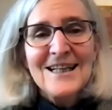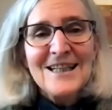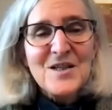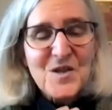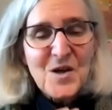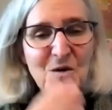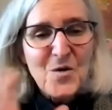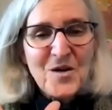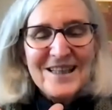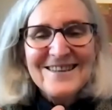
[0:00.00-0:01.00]

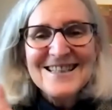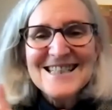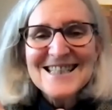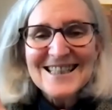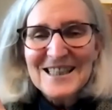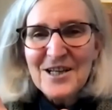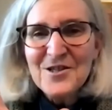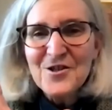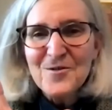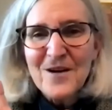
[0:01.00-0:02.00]
So this is the
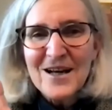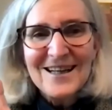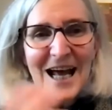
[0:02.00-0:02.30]
conundrum, right?